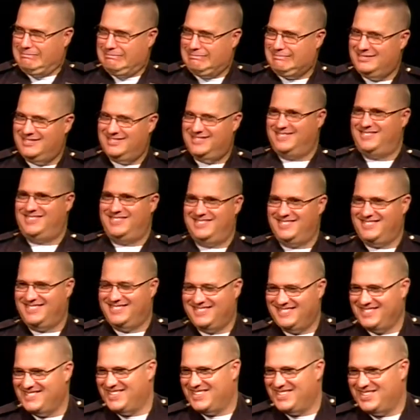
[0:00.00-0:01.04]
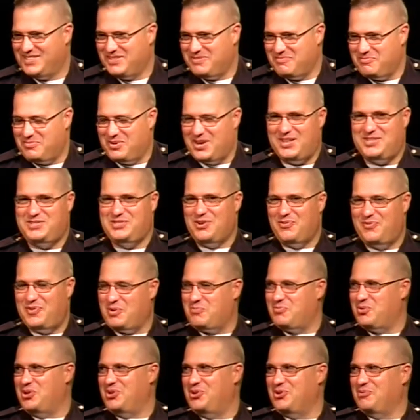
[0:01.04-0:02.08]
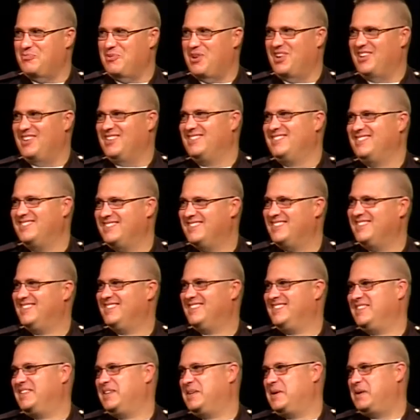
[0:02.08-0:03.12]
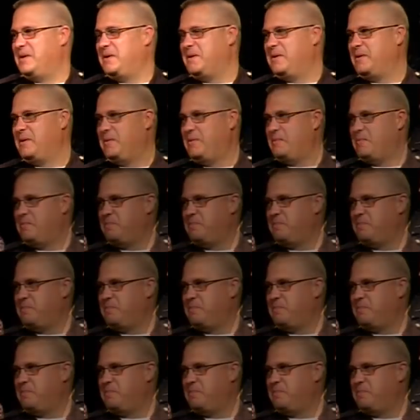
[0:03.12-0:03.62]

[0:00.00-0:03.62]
but I still felt pretty good about it. And a lot of the